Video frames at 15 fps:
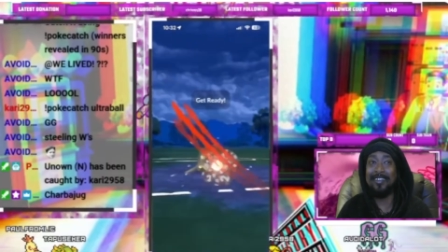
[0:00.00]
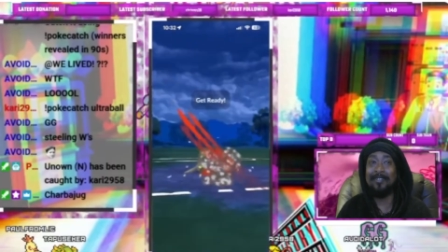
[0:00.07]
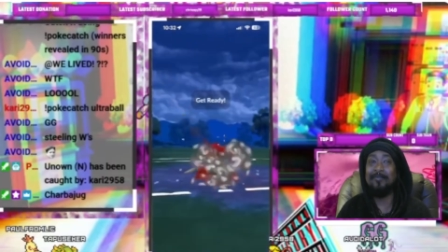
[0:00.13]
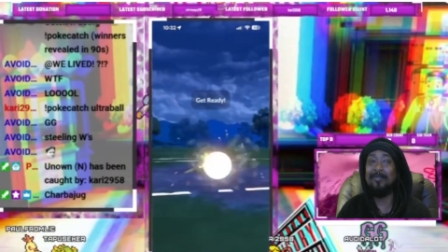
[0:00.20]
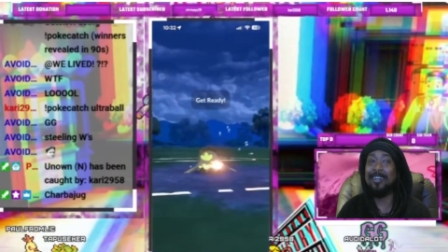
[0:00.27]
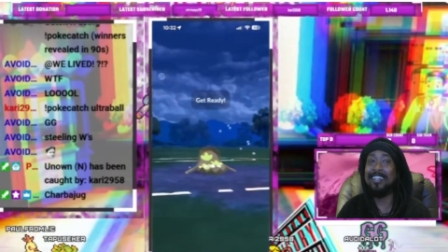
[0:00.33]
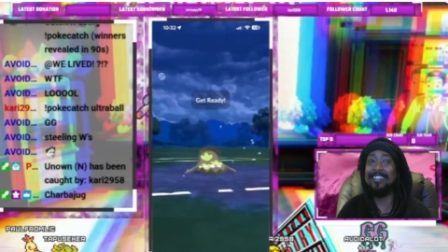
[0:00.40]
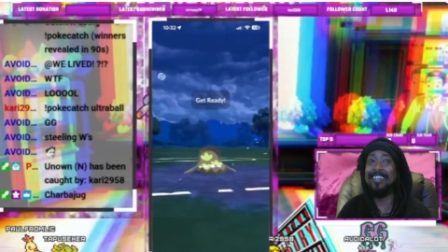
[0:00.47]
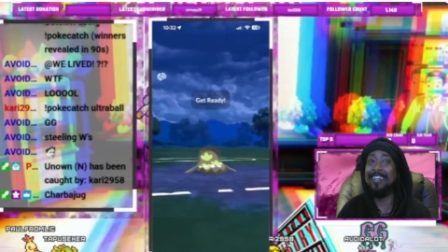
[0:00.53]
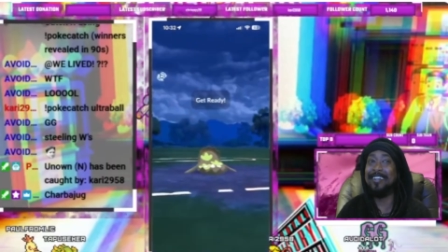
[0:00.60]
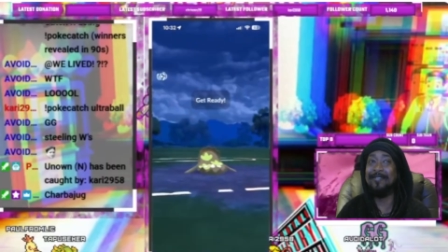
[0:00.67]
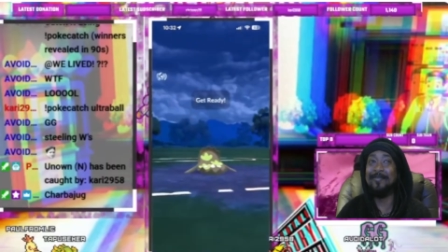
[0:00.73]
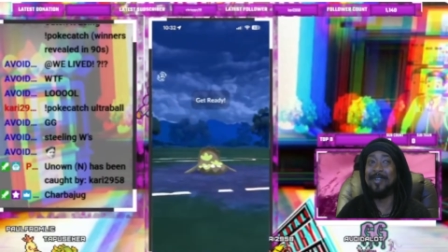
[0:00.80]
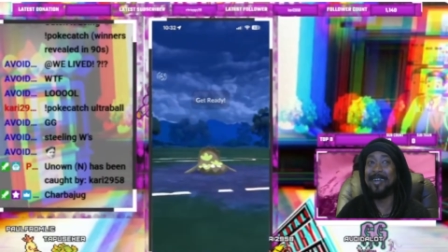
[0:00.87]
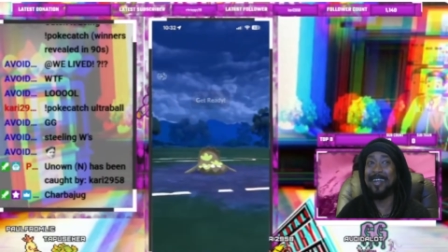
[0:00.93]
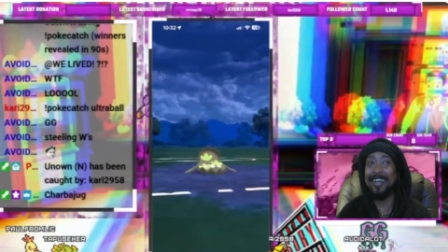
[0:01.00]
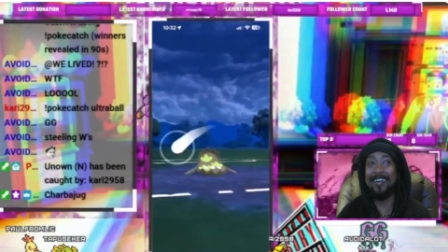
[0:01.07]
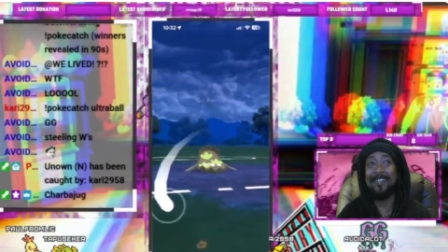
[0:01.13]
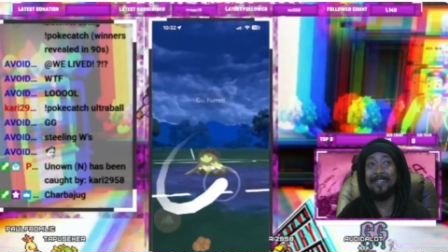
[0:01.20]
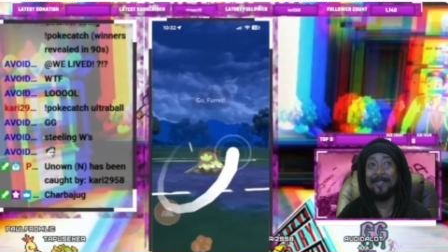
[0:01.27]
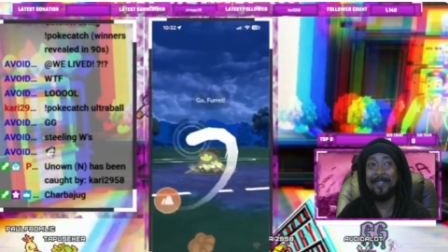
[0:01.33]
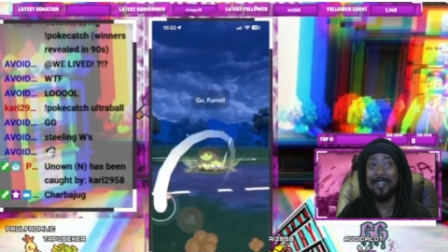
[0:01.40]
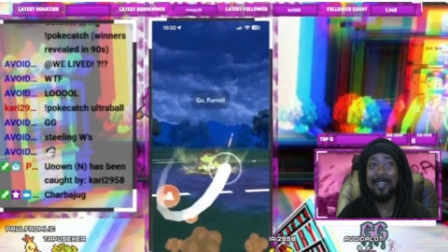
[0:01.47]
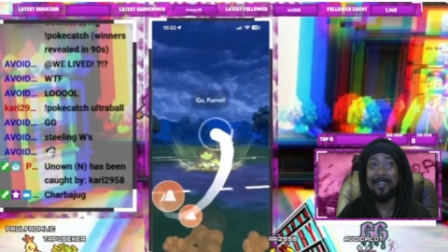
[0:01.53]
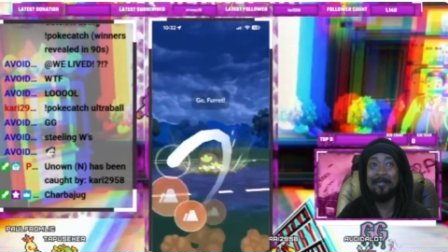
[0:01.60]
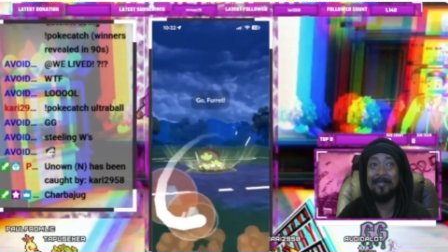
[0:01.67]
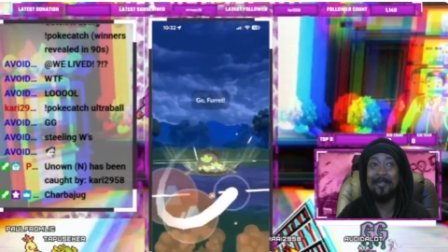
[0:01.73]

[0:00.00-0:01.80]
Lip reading: but it didn't work out for them.